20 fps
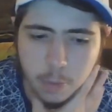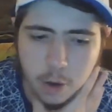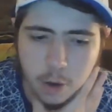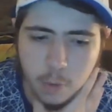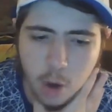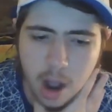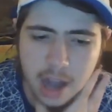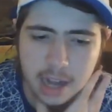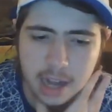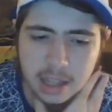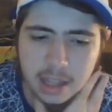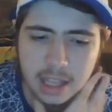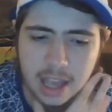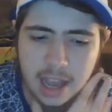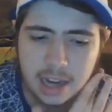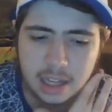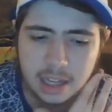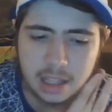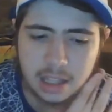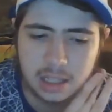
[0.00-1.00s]
We're right at the
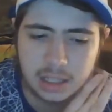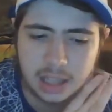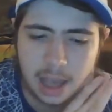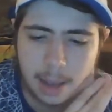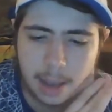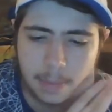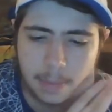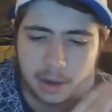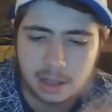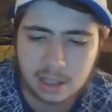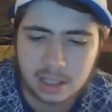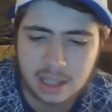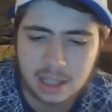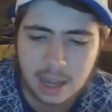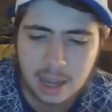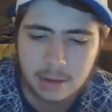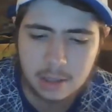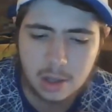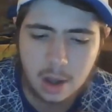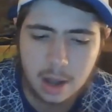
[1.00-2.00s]
end of this game, but at the
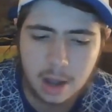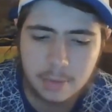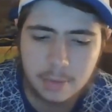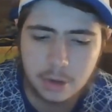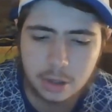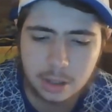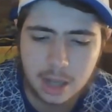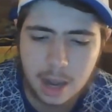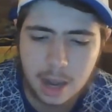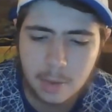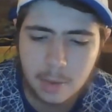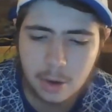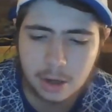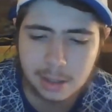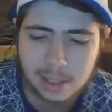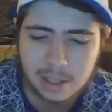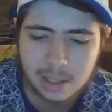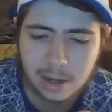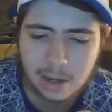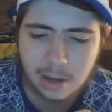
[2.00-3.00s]
same time, dude, come on,
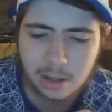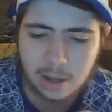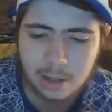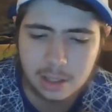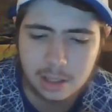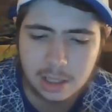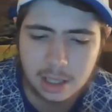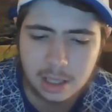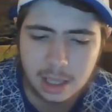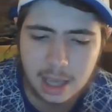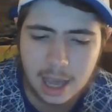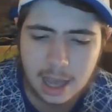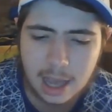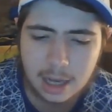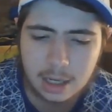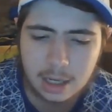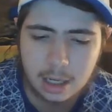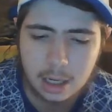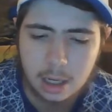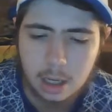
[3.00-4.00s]
it's so close to the
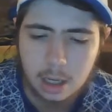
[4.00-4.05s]
end.